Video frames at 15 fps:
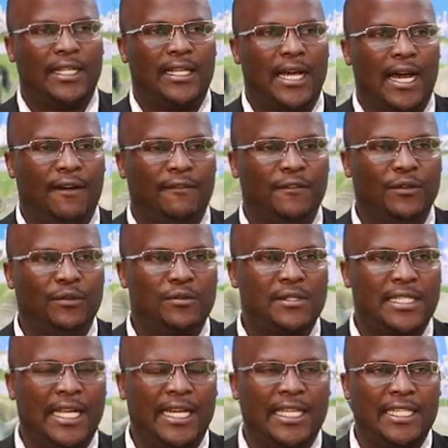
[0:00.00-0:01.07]
I've
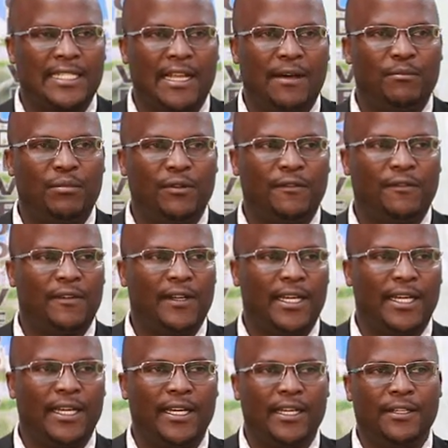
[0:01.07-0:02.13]
used an example of
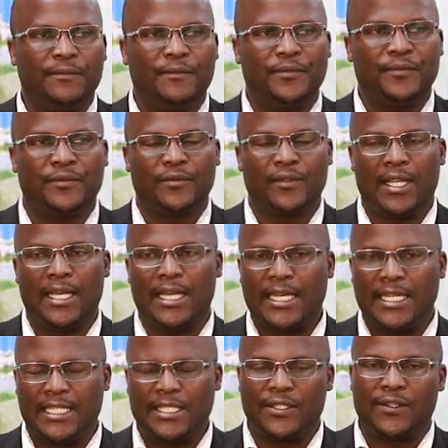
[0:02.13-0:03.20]

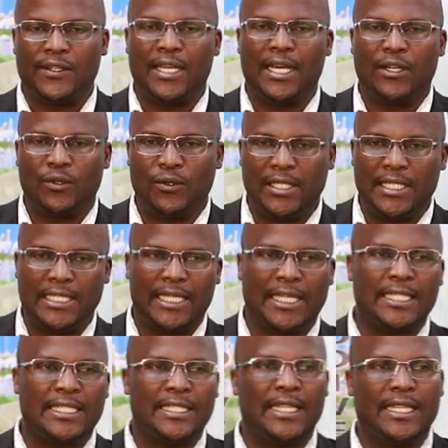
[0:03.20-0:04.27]
Eritrea to
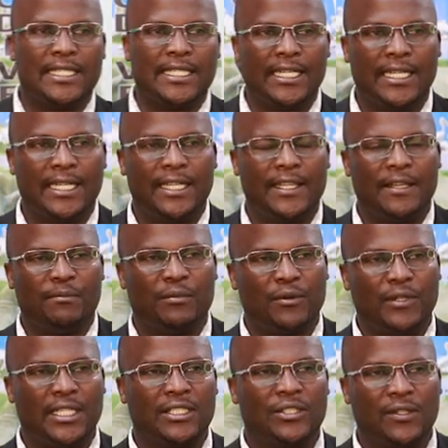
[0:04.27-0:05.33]
indicate that the
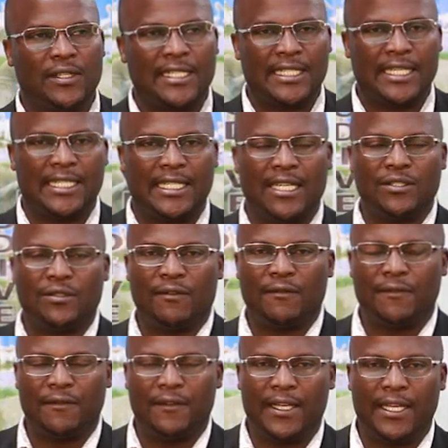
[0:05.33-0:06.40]
protection status
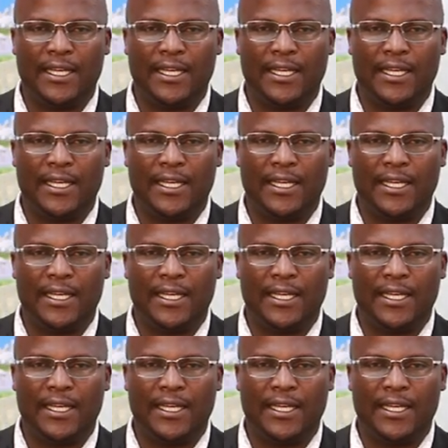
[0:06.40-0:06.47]
of